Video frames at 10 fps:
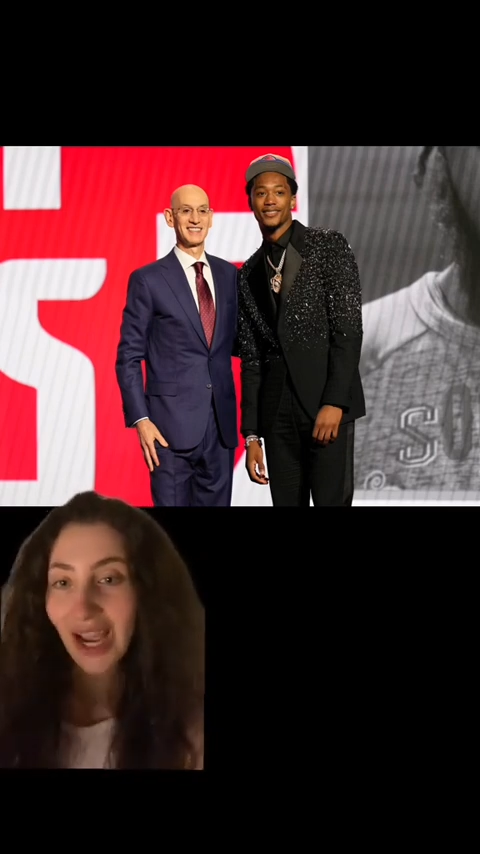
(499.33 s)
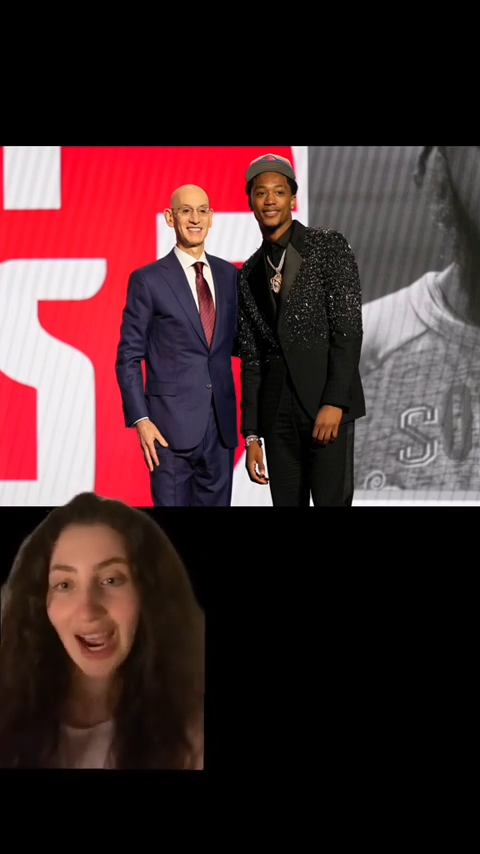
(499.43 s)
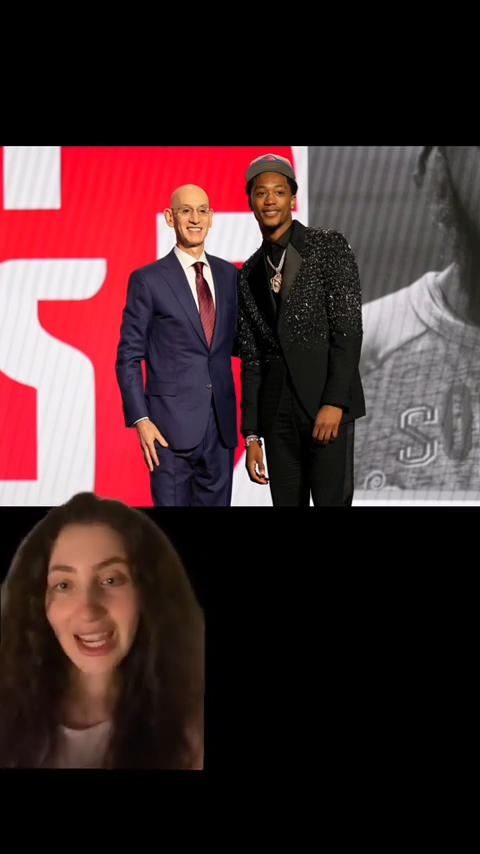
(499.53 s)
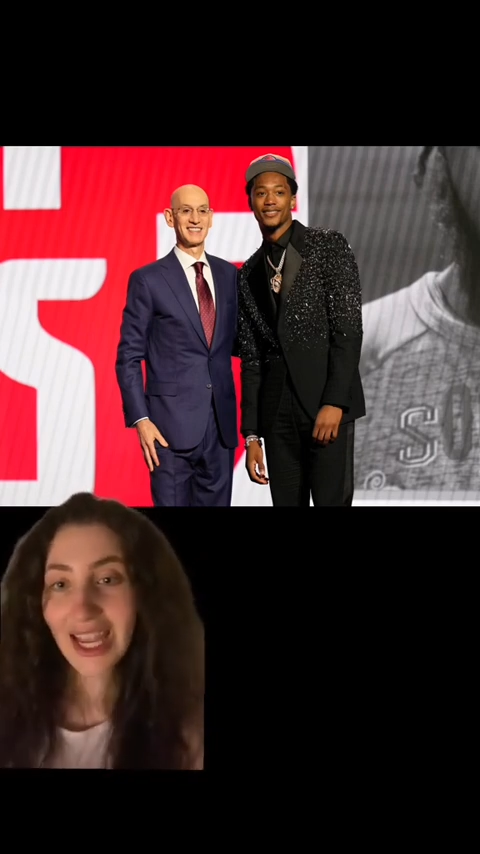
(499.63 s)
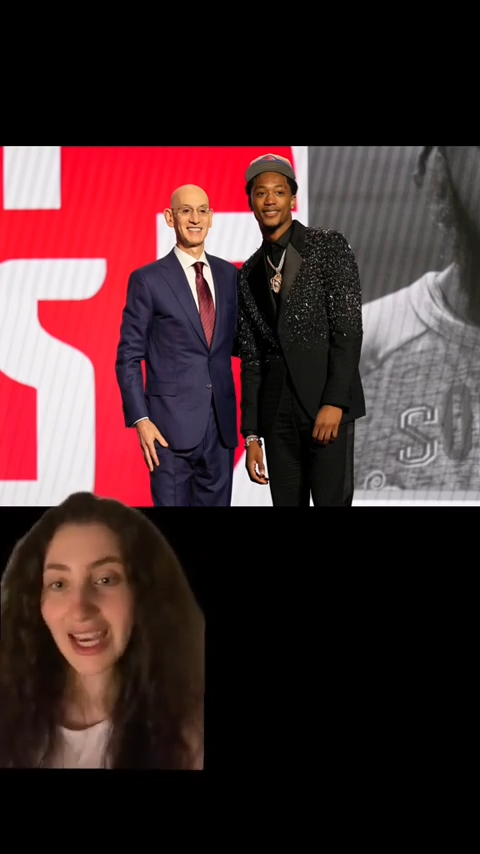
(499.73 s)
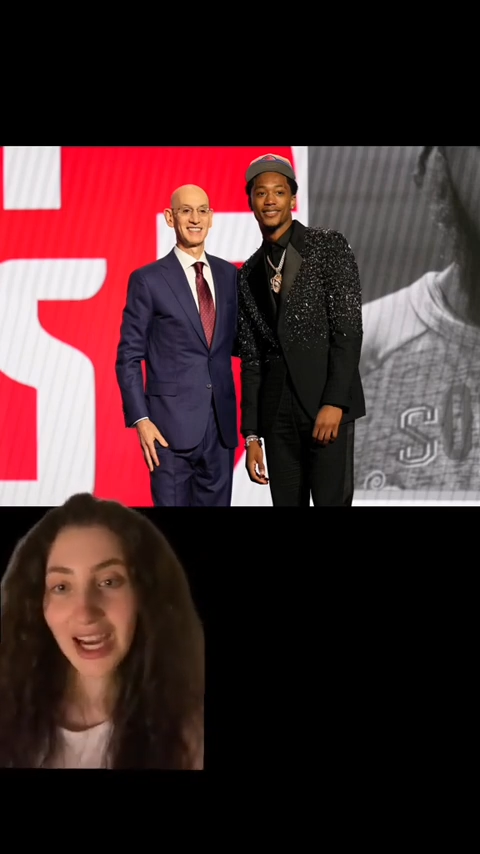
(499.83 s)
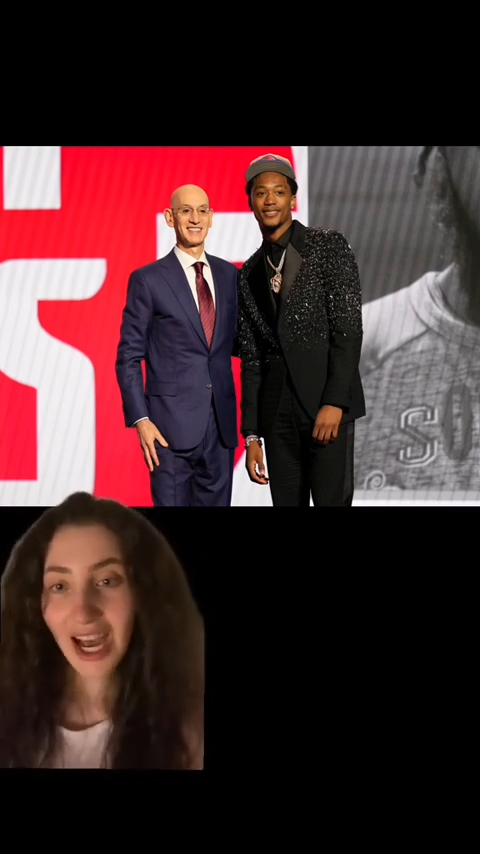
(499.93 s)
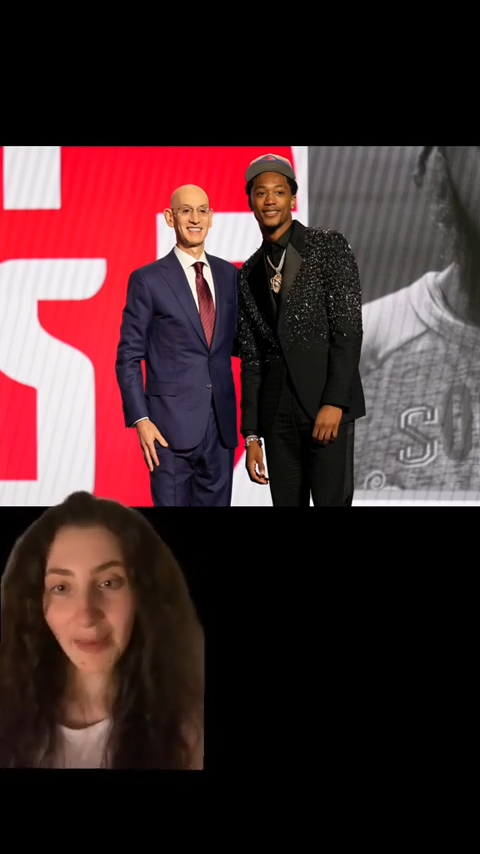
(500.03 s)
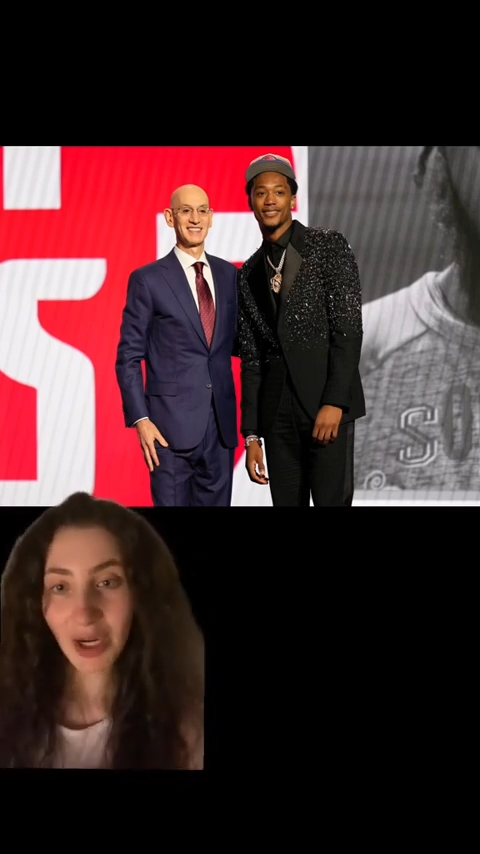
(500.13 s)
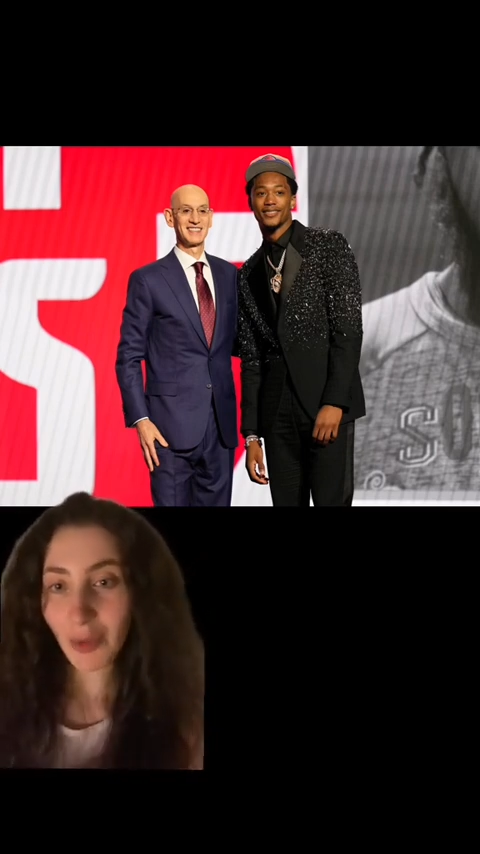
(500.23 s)
I can't
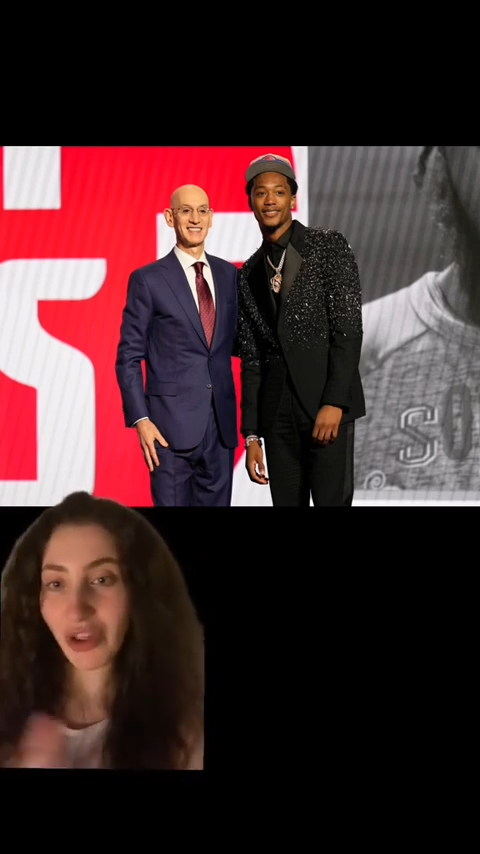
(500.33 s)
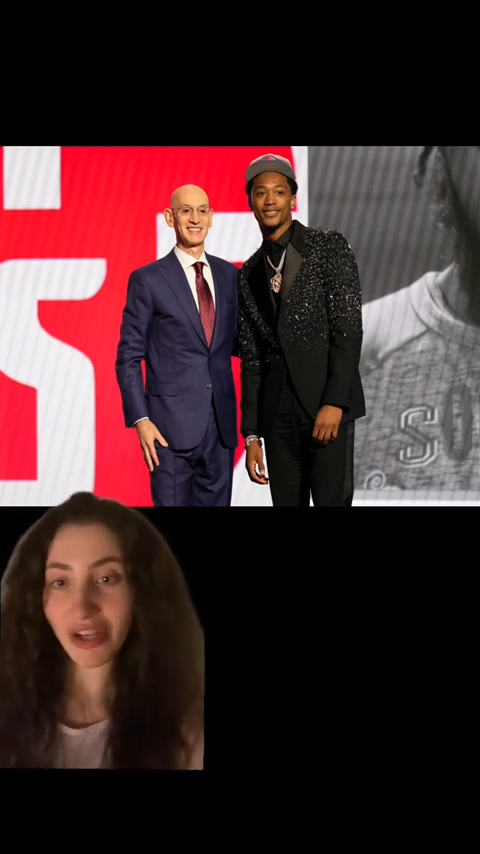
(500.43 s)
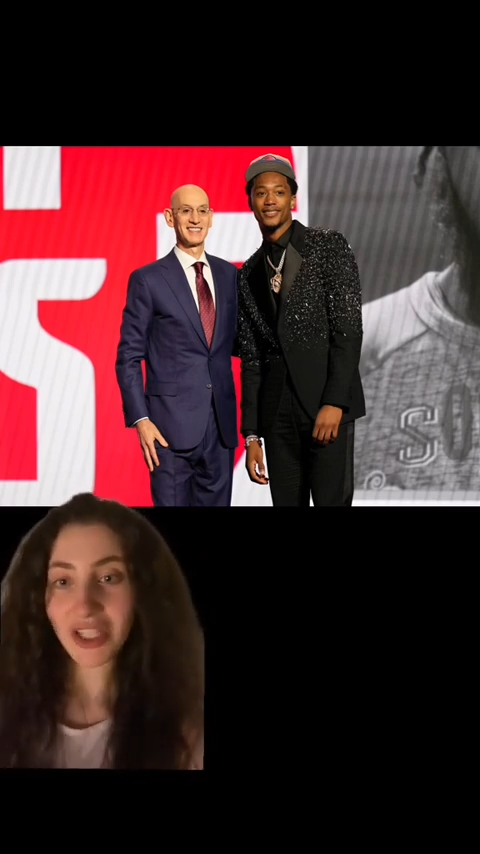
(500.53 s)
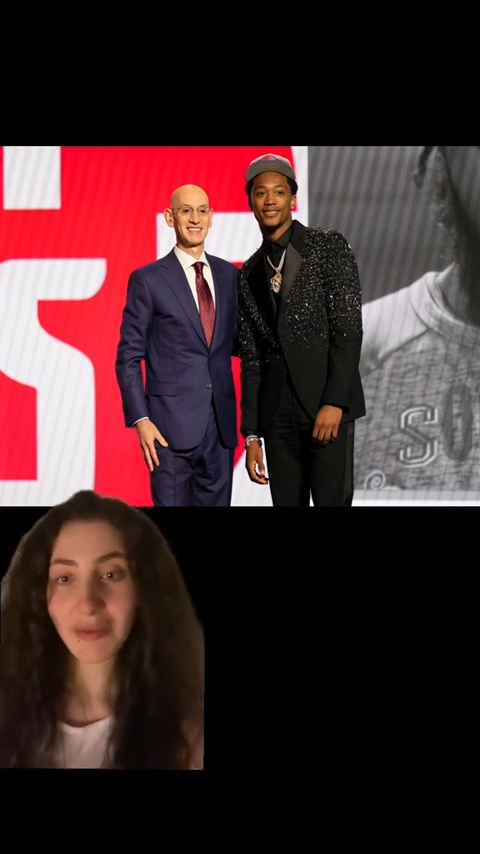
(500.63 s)
comment on whether he's going to be